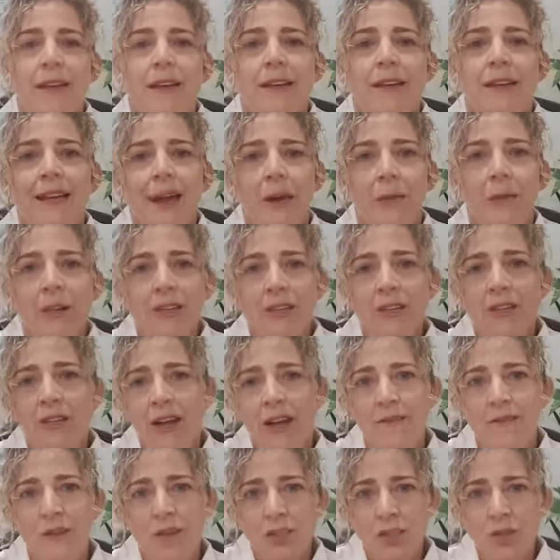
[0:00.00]
Now, when you
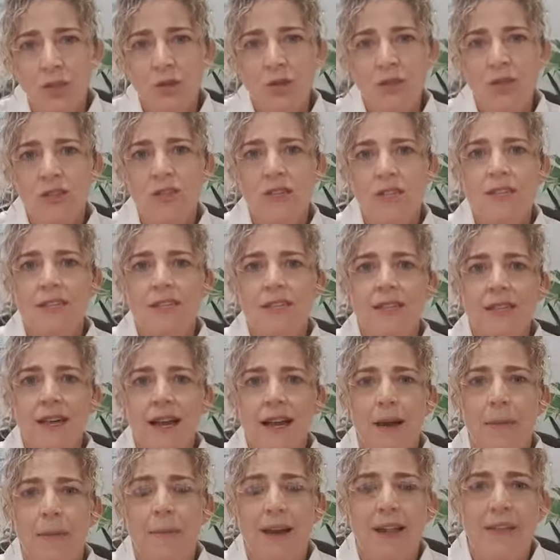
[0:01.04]
have the sugars
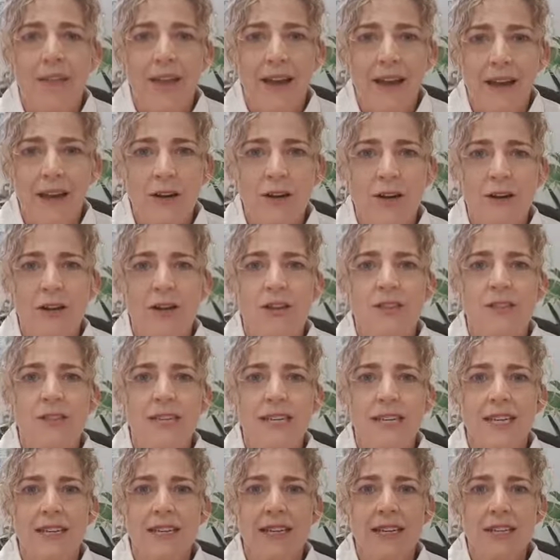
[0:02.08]
and the alcohols,
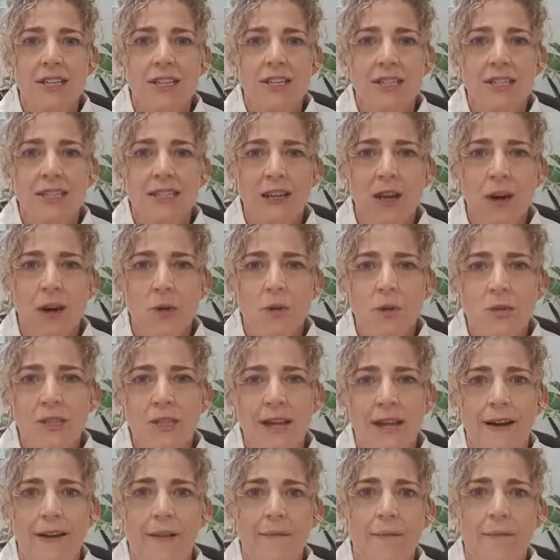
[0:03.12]
it can actually
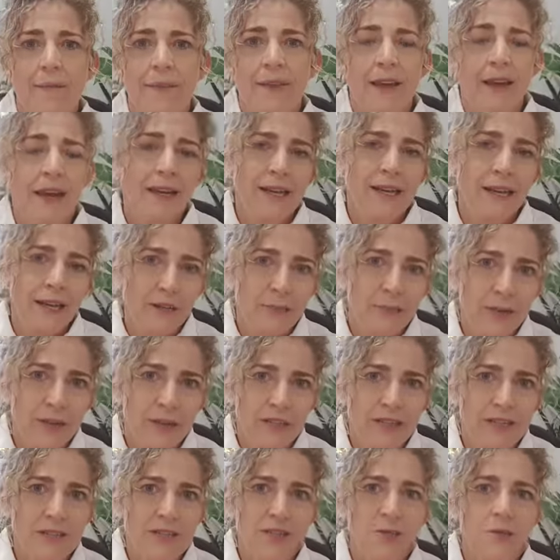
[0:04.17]
alter, and
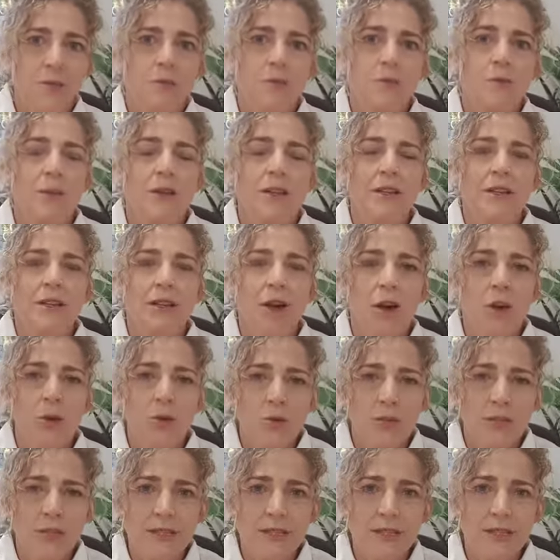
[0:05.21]
antibiotics do as well, it
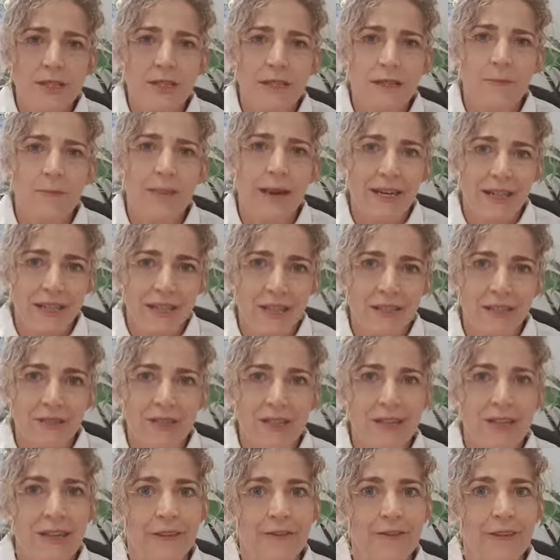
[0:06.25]
alters the
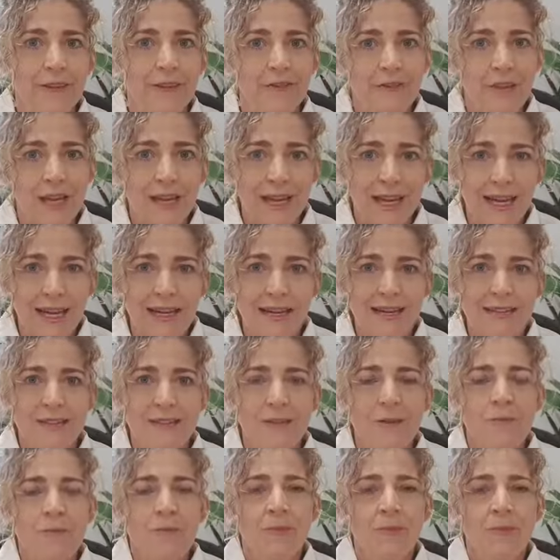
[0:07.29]
bacteria level of the gut,